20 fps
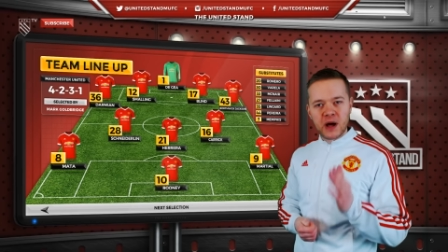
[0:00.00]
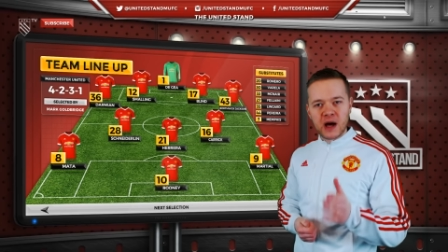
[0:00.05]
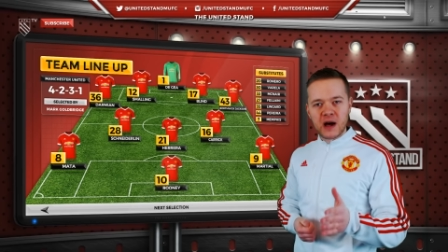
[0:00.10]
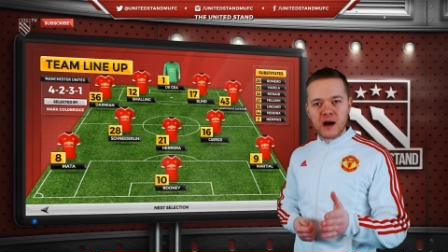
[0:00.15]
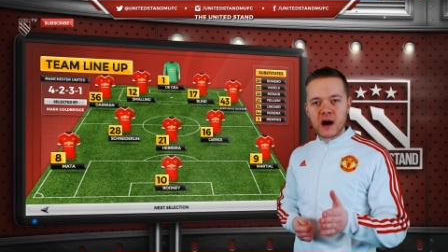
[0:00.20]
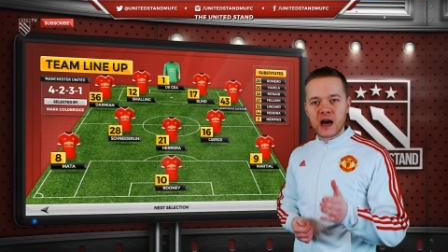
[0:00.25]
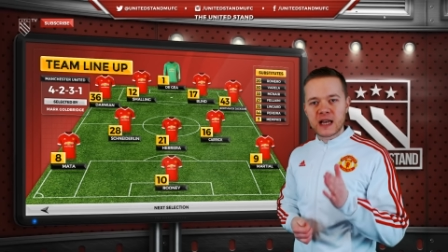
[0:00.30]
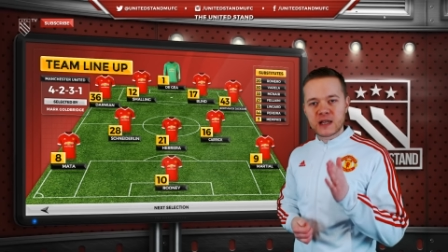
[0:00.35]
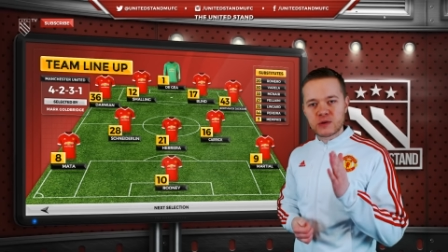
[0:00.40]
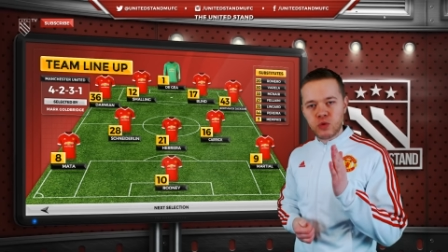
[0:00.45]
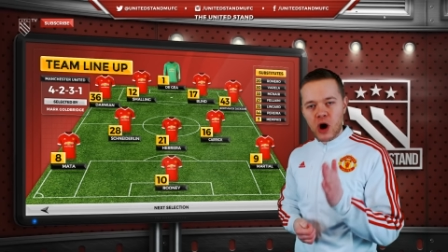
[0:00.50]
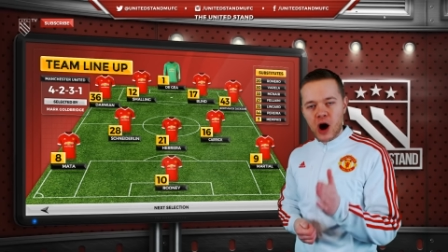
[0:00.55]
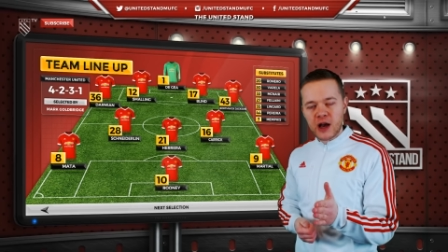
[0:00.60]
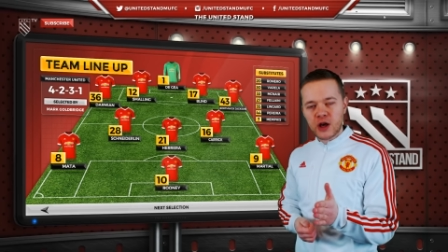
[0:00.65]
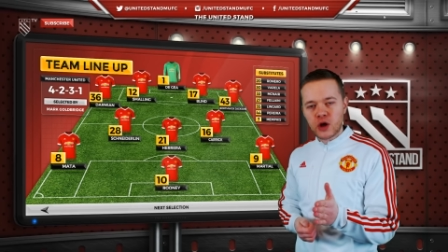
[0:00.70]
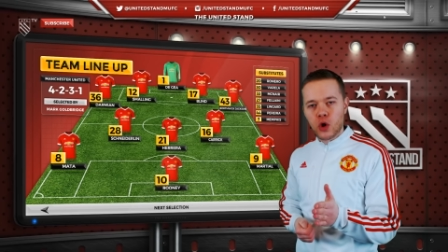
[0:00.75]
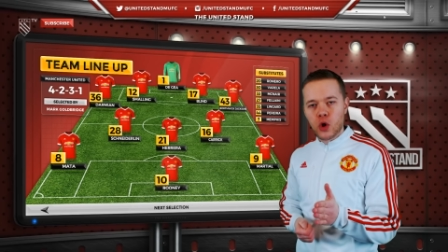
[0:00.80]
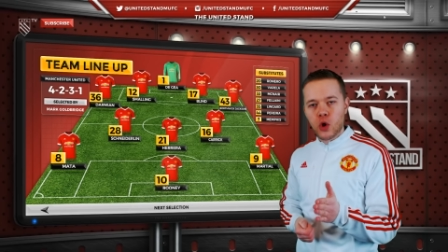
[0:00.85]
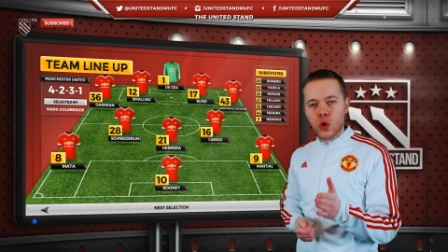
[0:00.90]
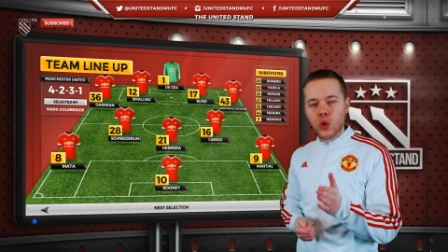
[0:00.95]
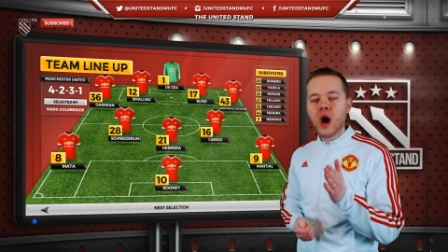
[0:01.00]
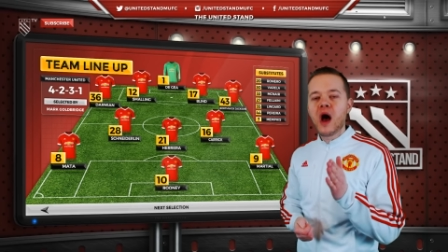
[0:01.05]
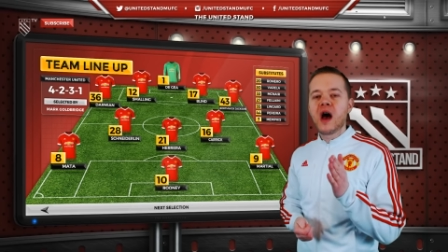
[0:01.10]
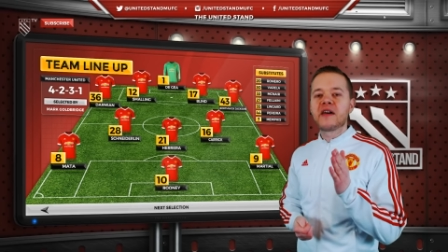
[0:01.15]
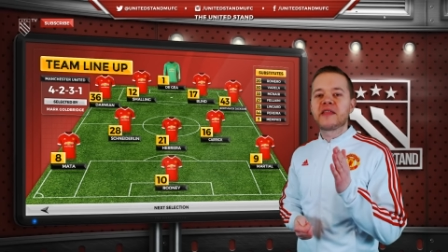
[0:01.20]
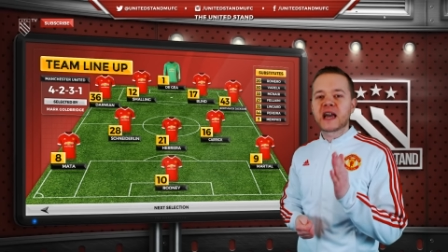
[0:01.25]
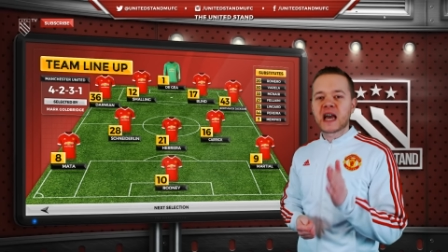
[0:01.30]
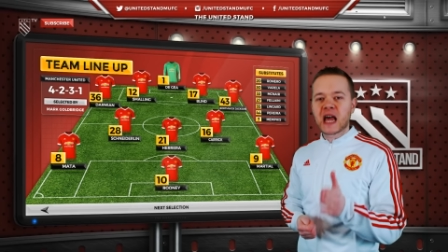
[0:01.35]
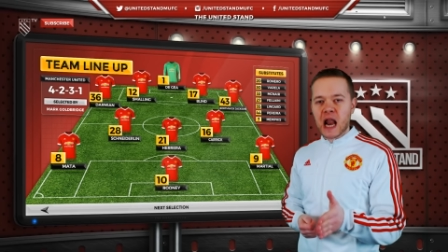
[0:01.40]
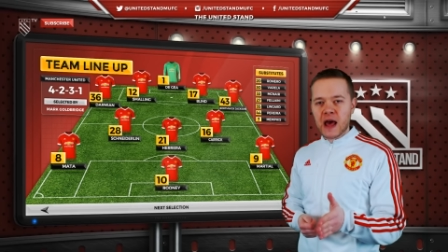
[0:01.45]
But it's what I call
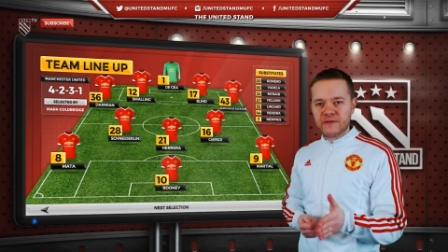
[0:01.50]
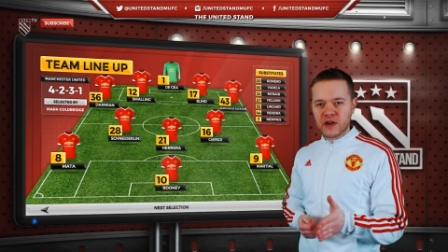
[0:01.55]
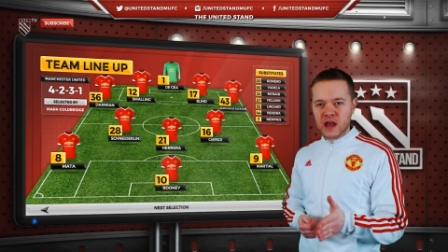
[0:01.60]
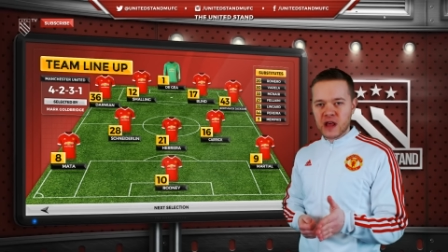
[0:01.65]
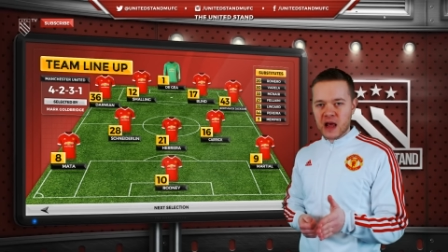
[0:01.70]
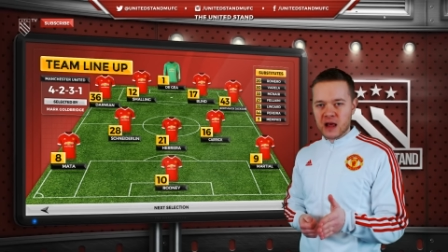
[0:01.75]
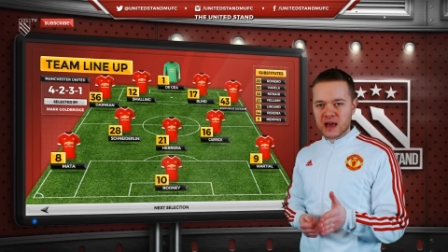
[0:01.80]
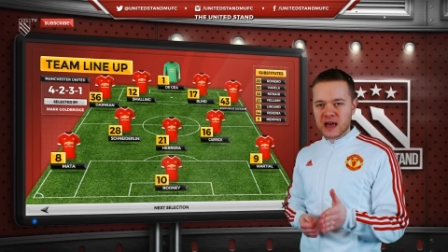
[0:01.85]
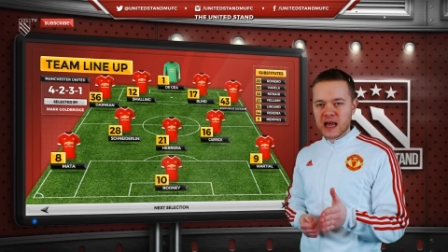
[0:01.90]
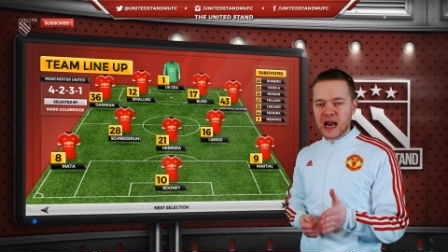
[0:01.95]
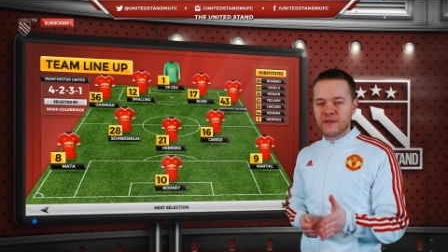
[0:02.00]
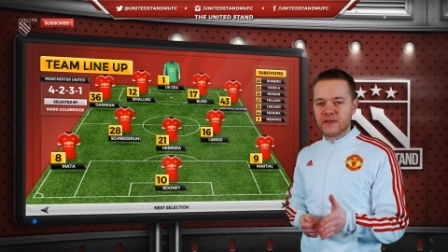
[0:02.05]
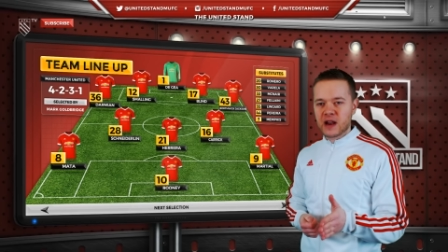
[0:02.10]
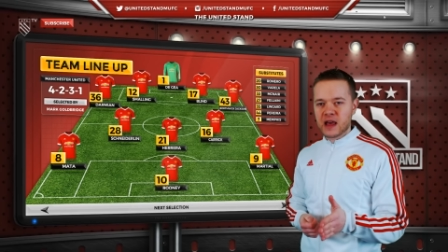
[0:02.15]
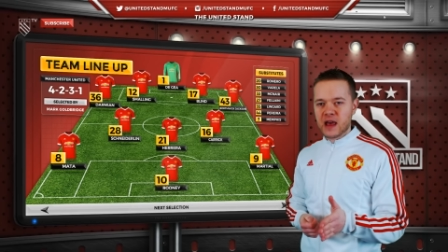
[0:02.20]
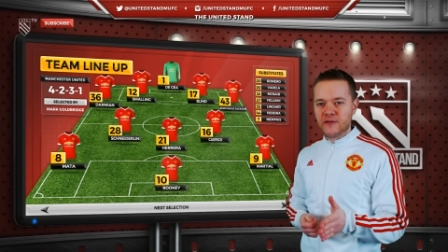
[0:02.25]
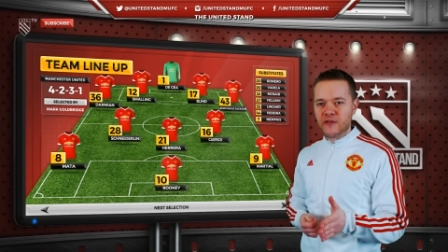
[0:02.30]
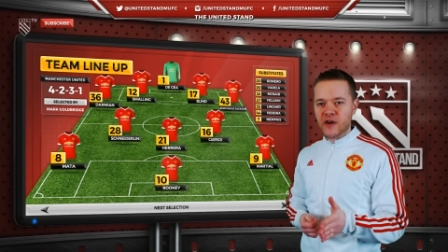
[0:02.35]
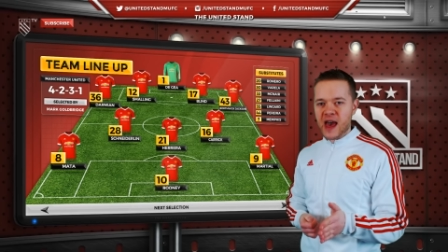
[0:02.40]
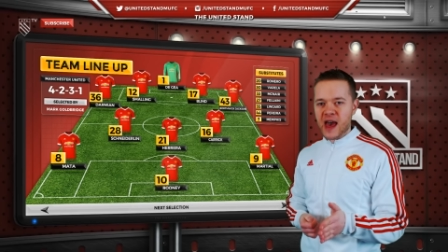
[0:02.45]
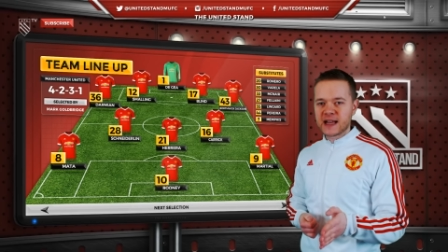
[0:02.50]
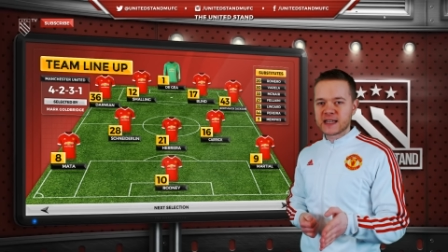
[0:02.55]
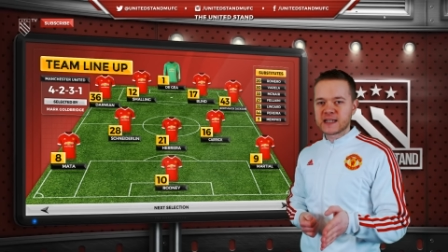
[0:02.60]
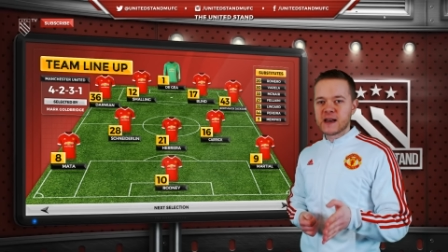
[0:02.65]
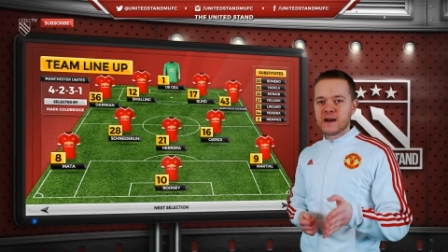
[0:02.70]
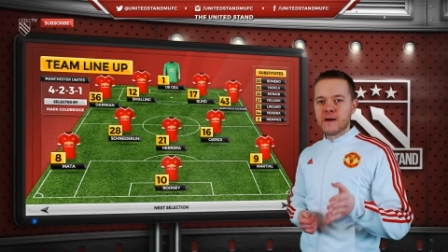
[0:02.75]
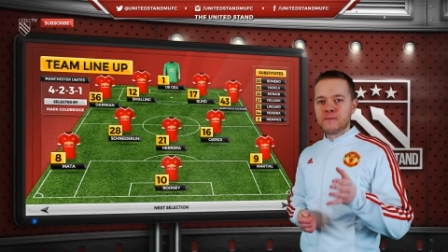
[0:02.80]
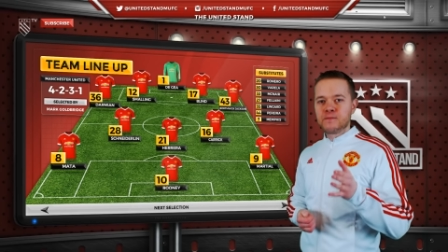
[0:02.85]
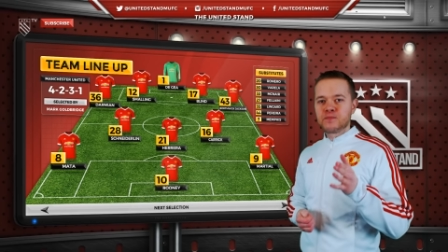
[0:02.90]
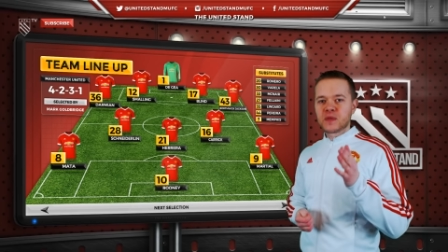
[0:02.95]
the clever, Cleverley effect.